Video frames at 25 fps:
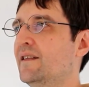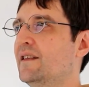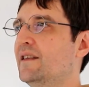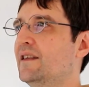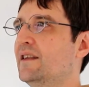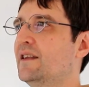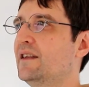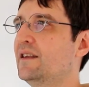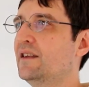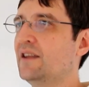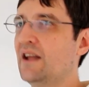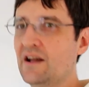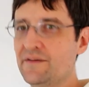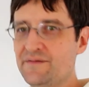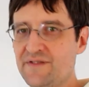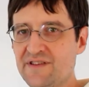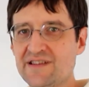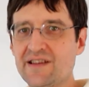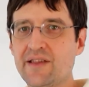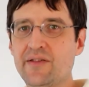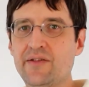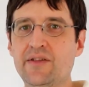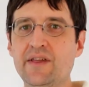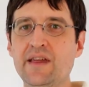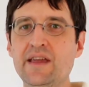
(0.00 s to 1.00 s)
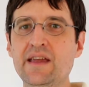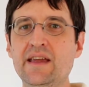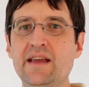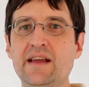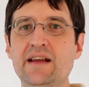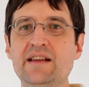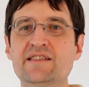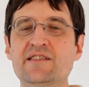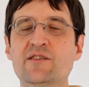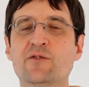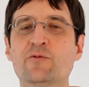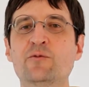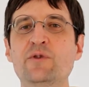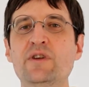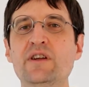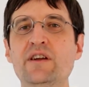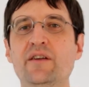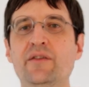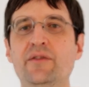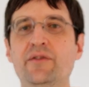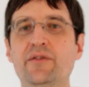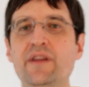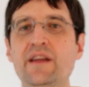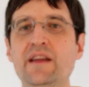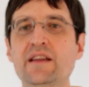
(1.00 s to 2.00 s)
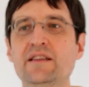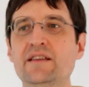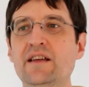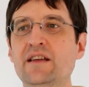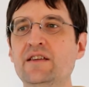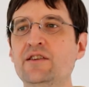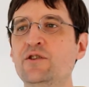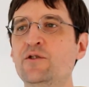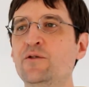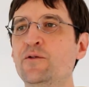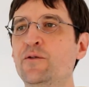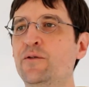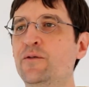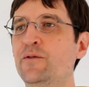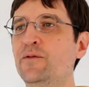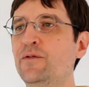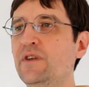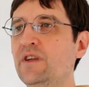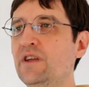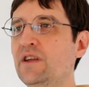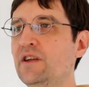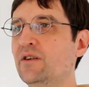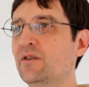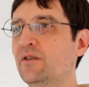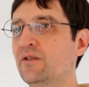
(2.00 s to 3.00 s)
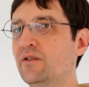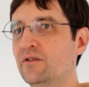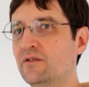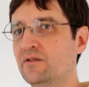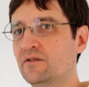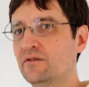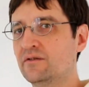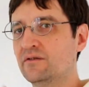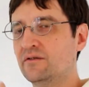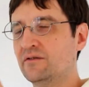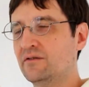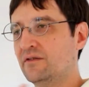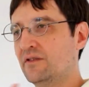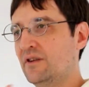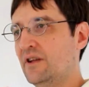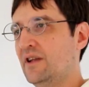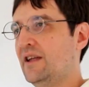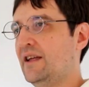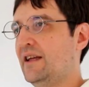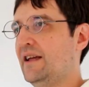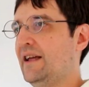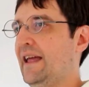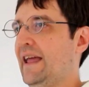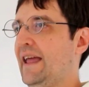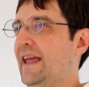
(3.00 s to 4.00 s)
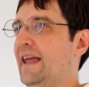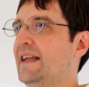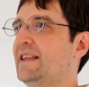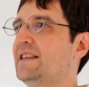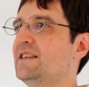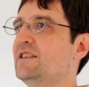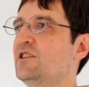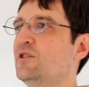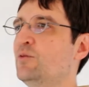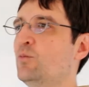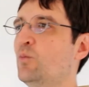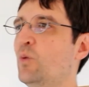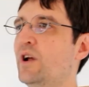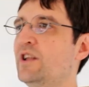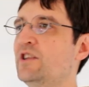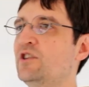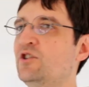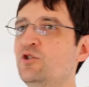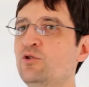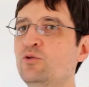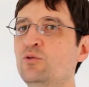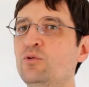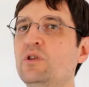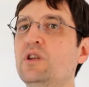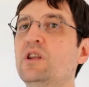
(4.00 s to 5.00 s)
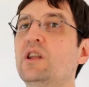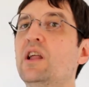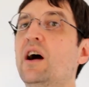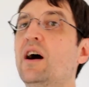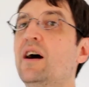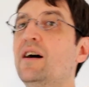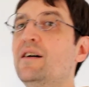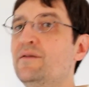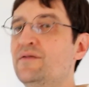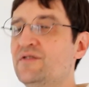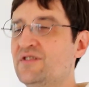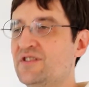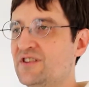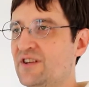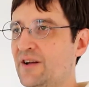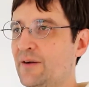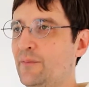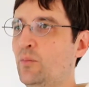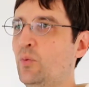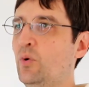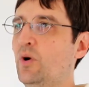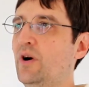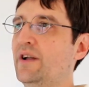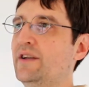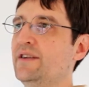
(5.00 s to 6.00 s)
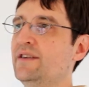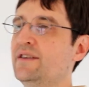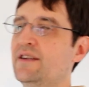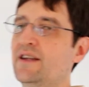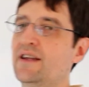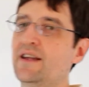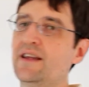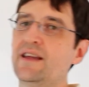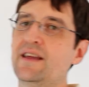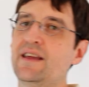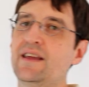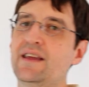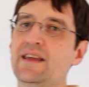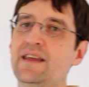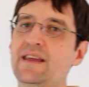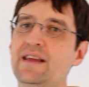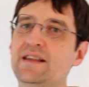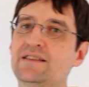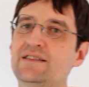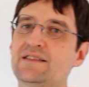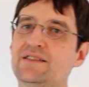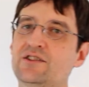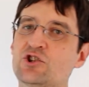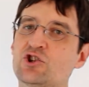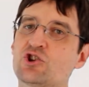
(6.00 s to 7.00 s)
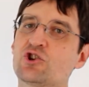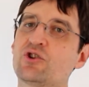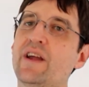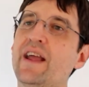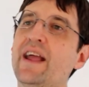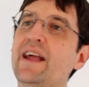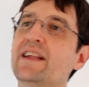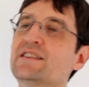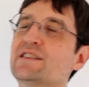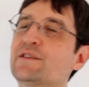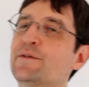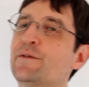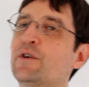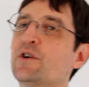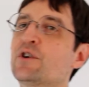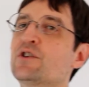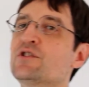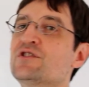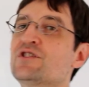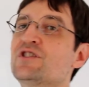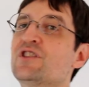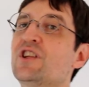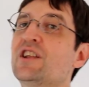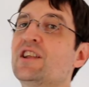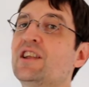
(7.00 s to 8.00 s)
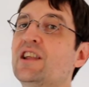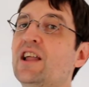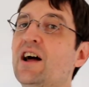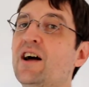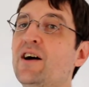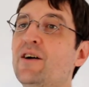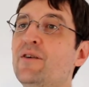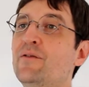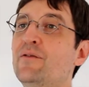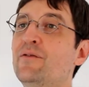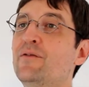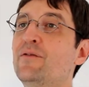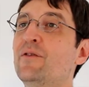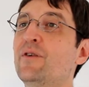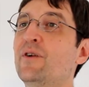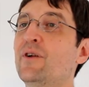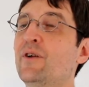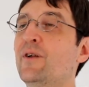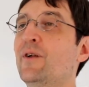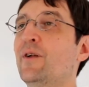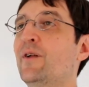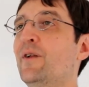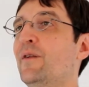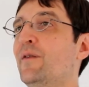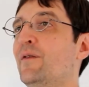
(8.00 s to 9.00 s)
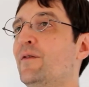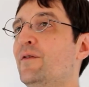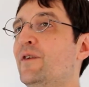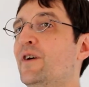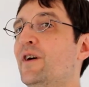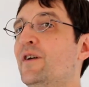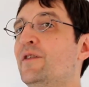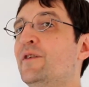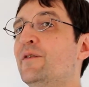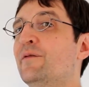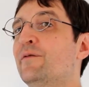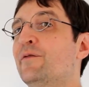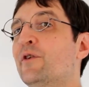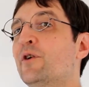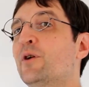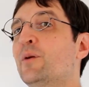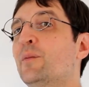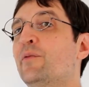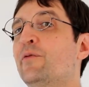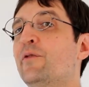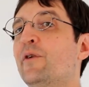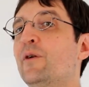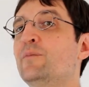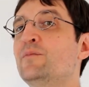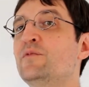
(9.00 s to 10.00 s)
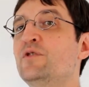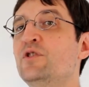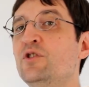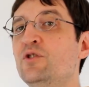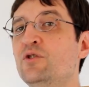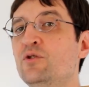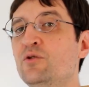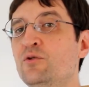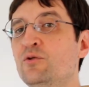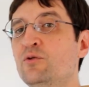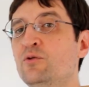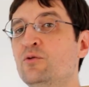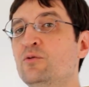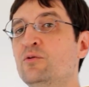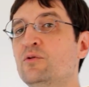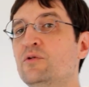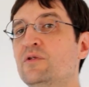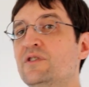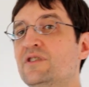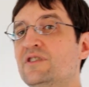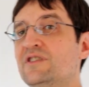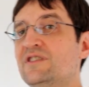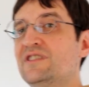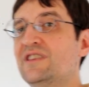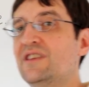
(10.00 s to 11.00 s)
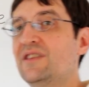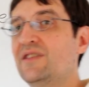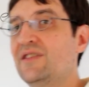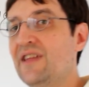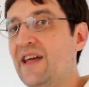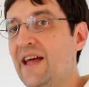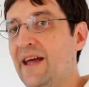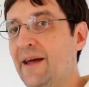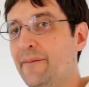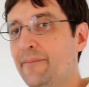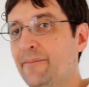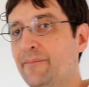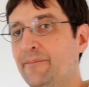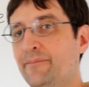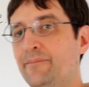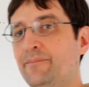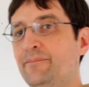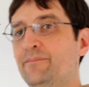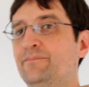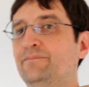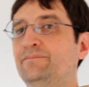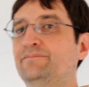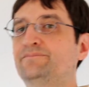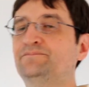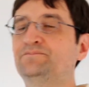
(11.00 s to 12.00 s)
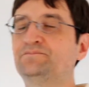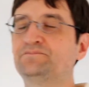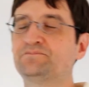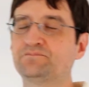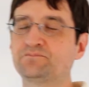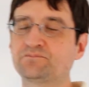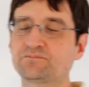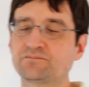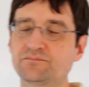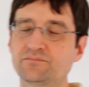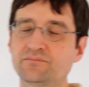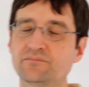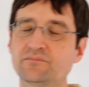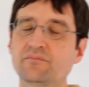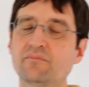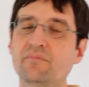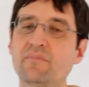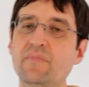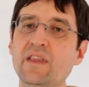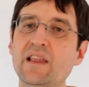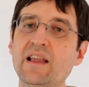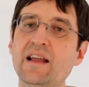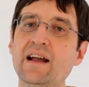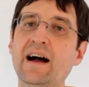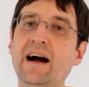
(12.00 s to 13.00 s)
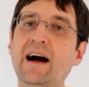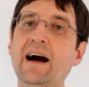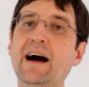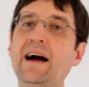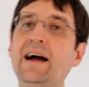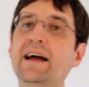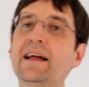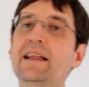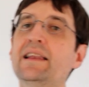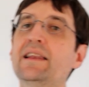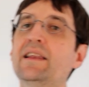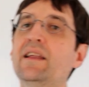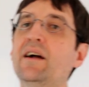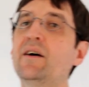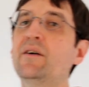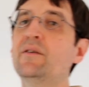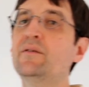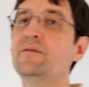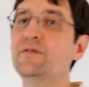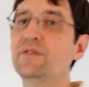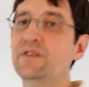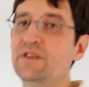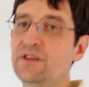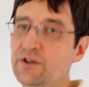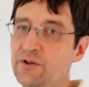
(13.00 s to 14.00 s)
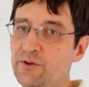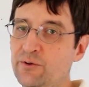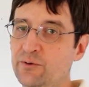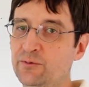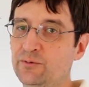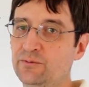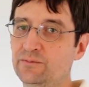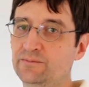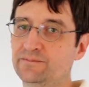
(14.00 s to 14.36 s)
love is a thing. It's a real thing that you feel, and when you love someone, it transfers the love, the verb from you to them. I love you.